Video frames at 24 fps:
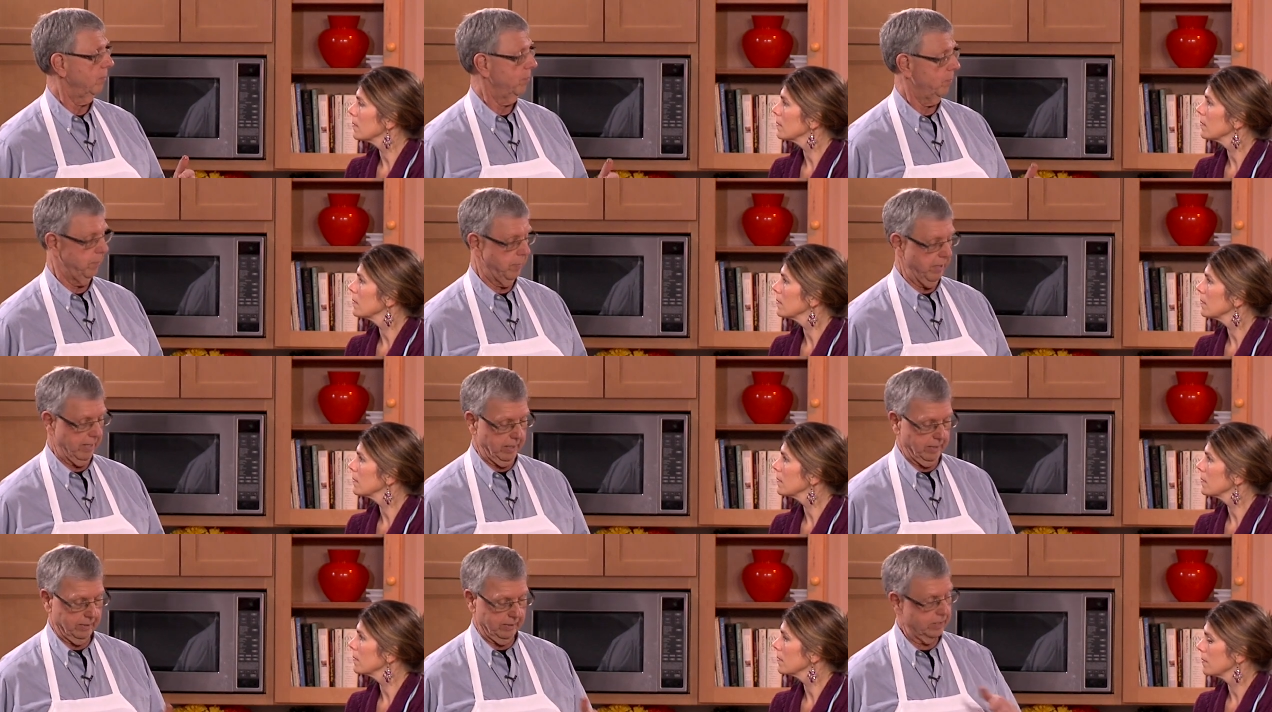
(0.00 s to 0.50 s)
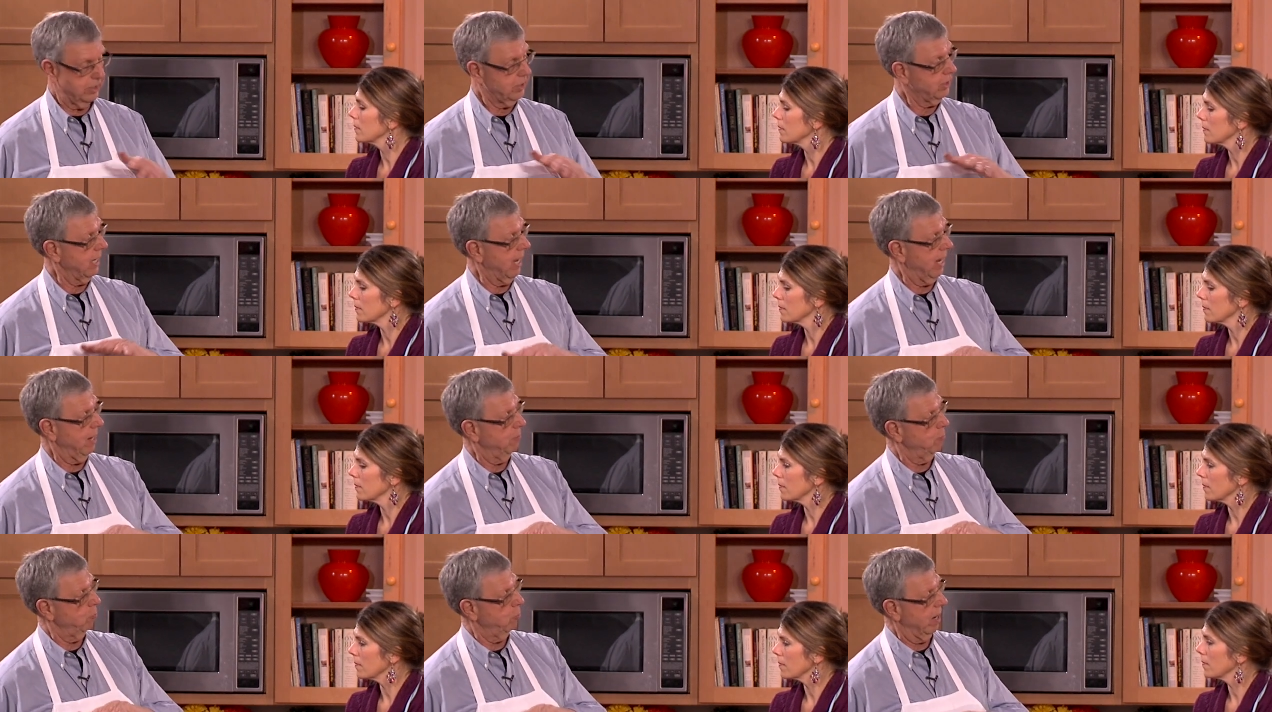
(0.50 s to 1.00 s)
Speaker 1: be the
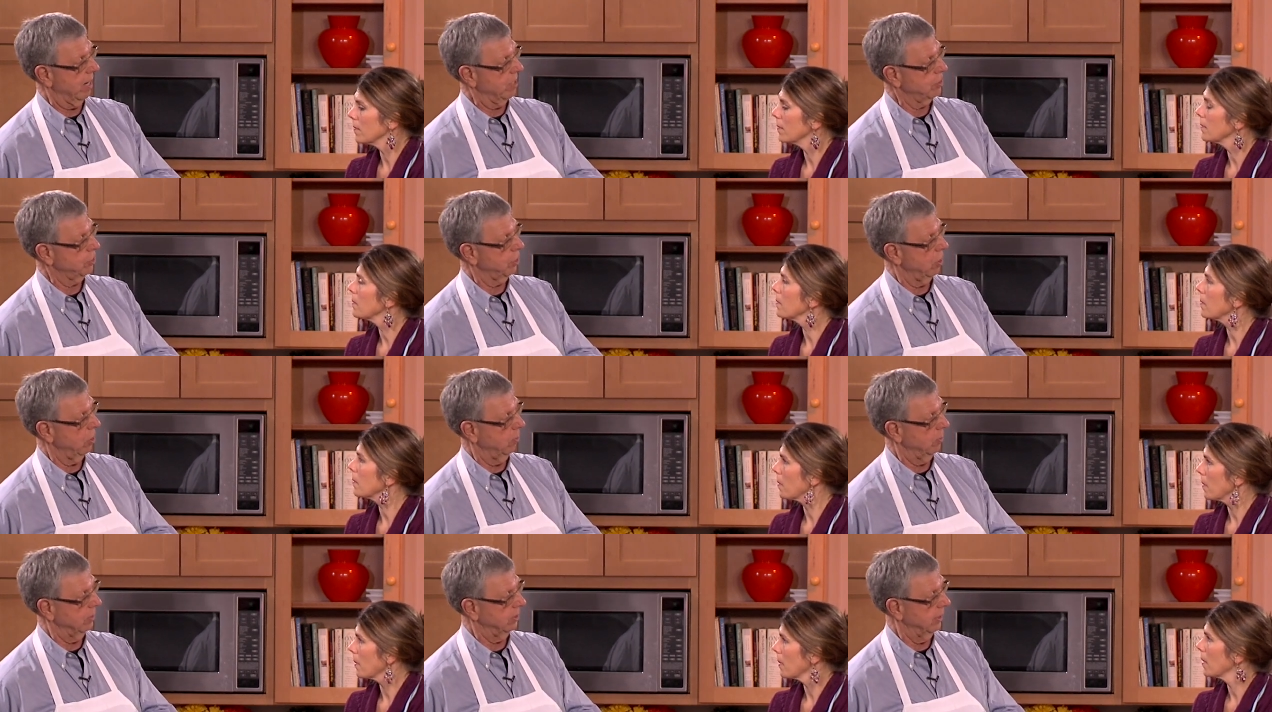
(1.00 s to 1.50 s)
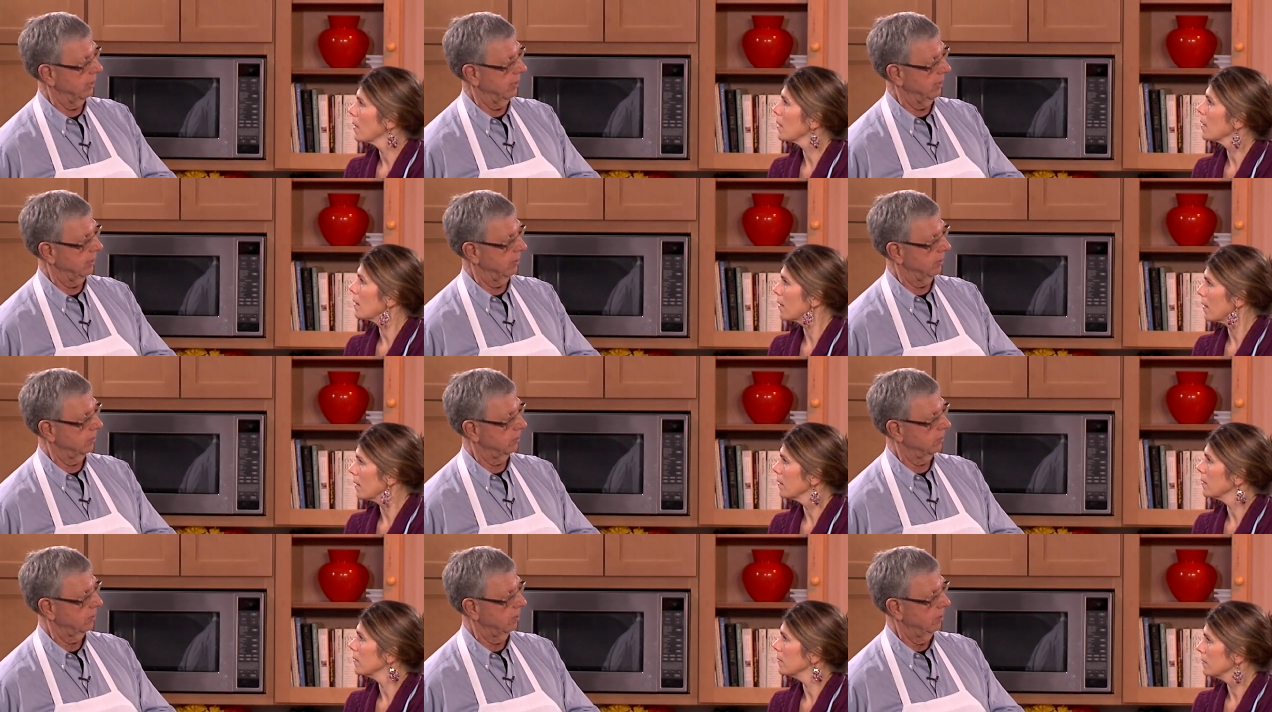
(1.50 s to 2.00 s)
same ratio as it
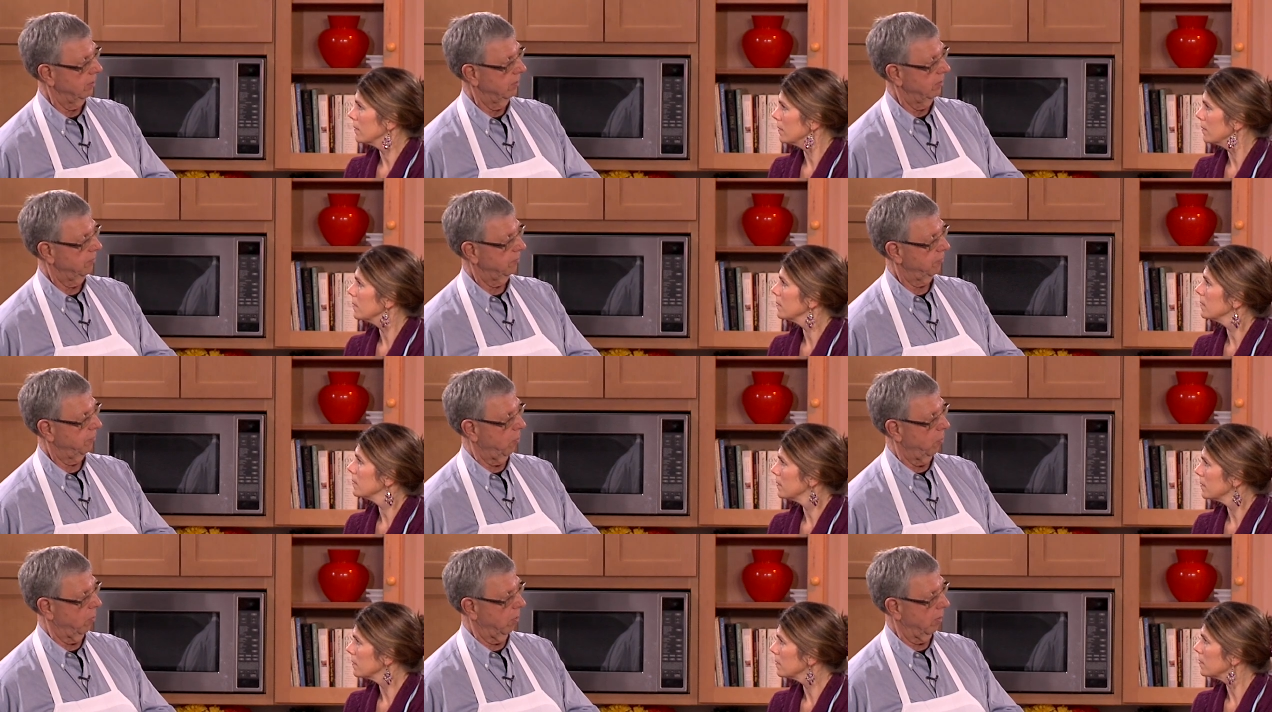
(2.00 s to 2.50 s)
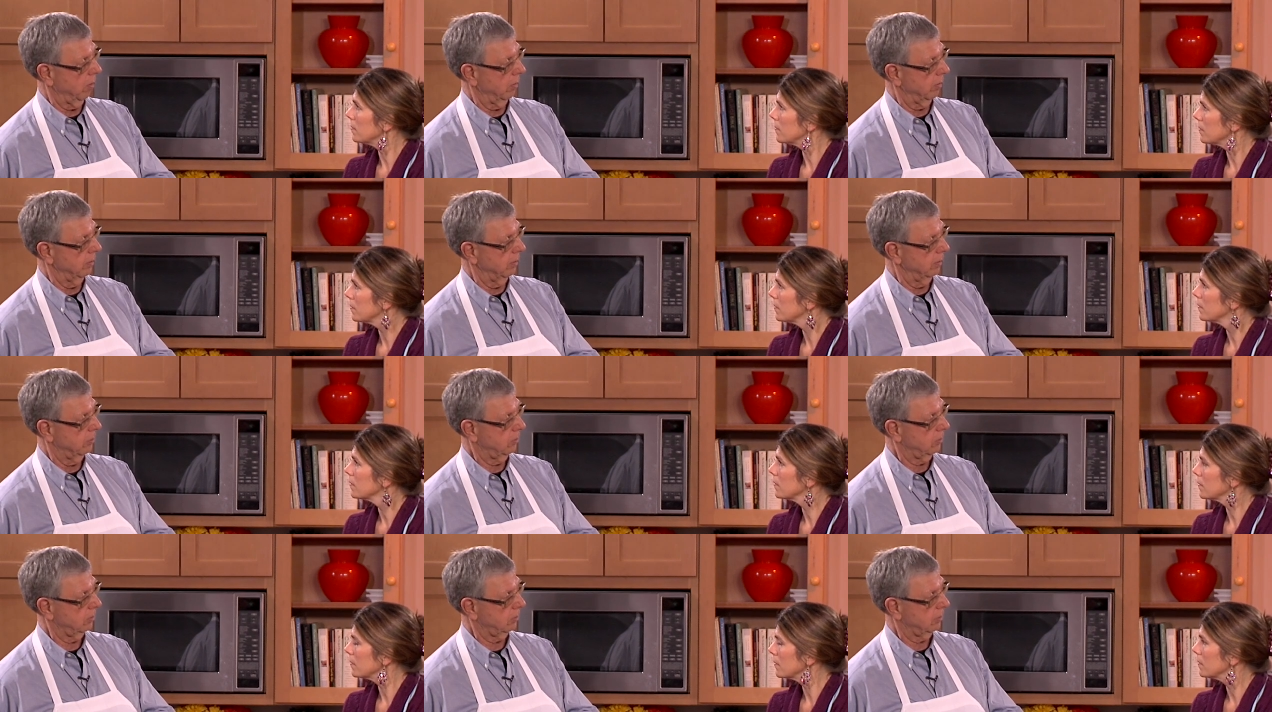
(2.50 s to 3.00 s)
is for
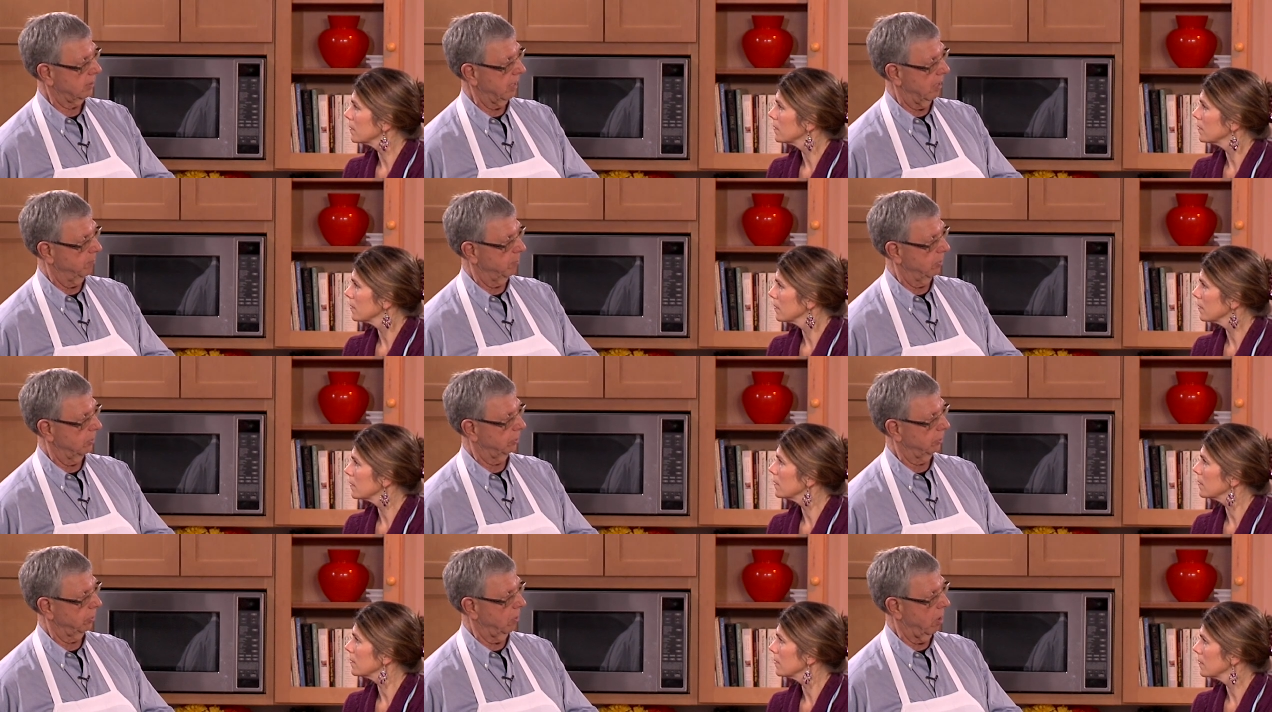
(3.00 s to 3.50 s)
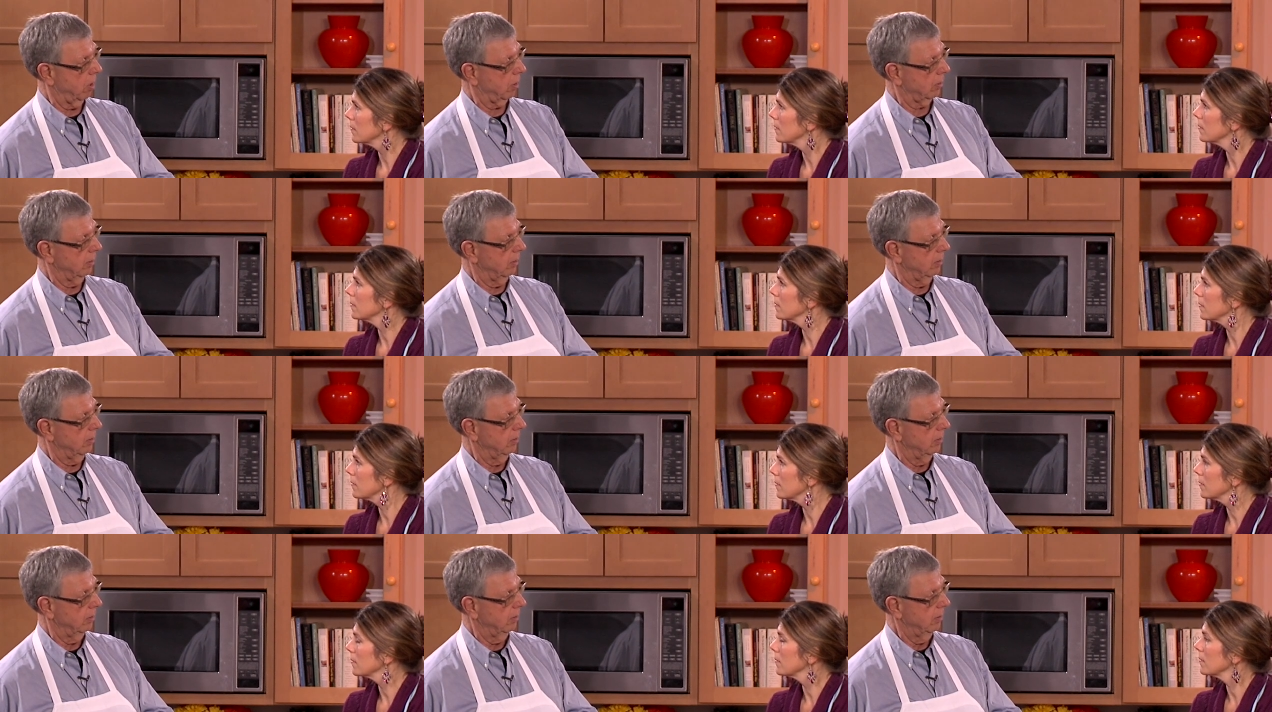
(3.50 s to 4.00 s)
the tempered
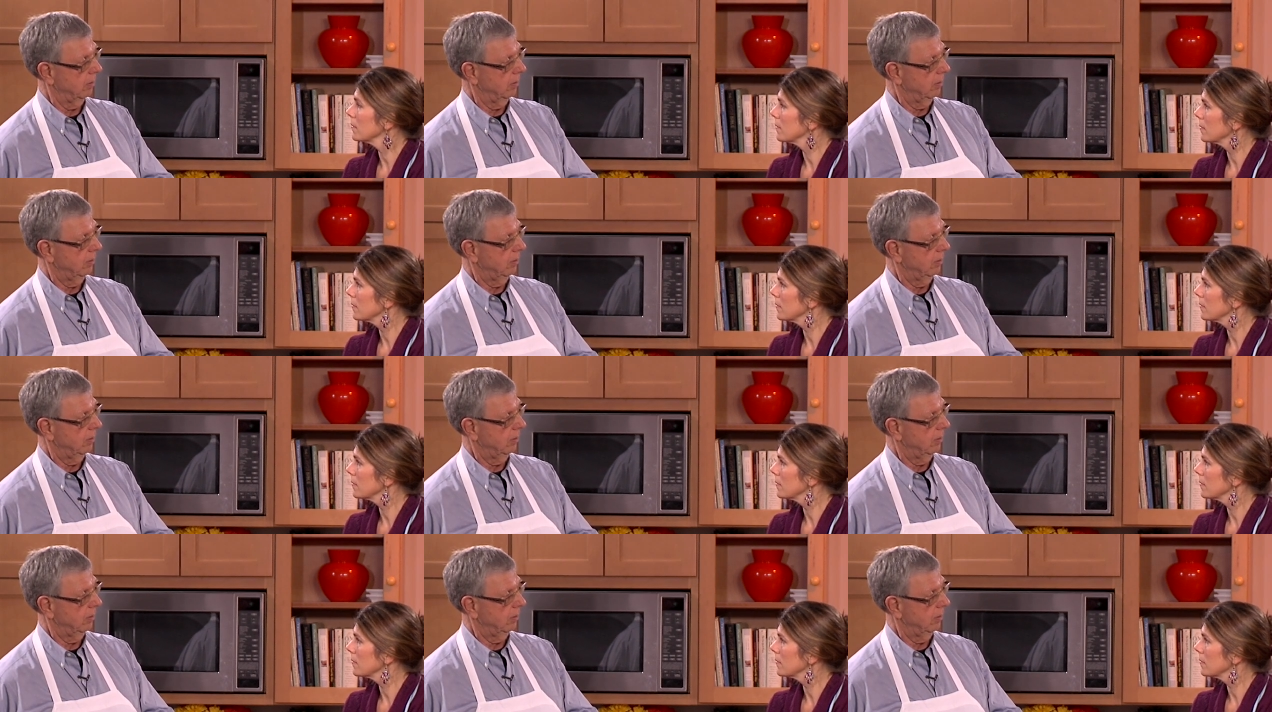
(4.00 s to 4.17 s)
chocolate. Mm -hmm.